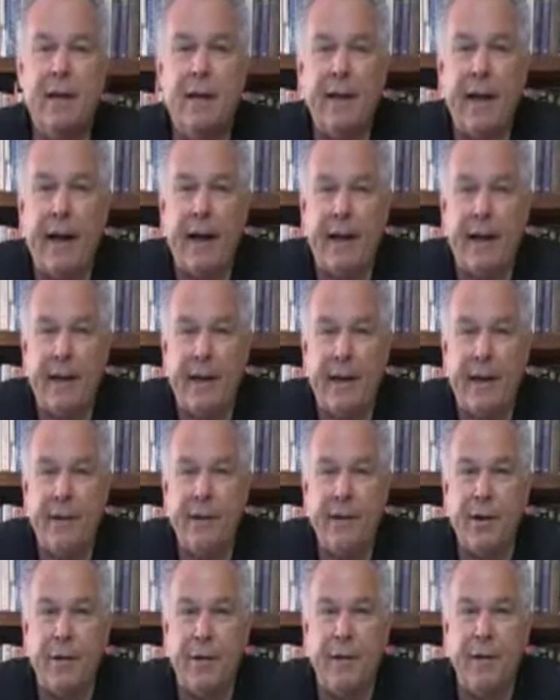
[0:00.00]
That
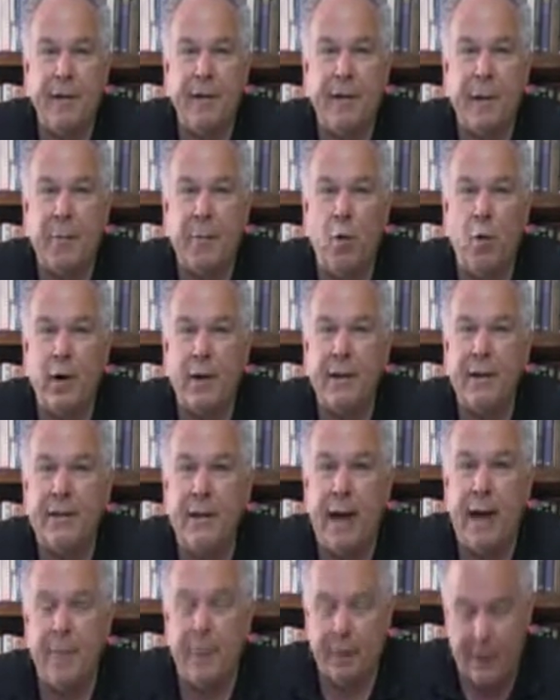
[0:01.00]
is your 50-point
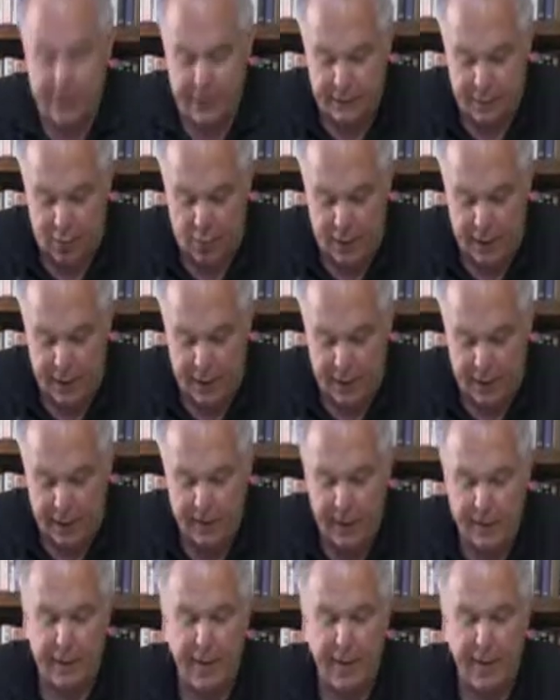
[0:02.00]
assignment this week,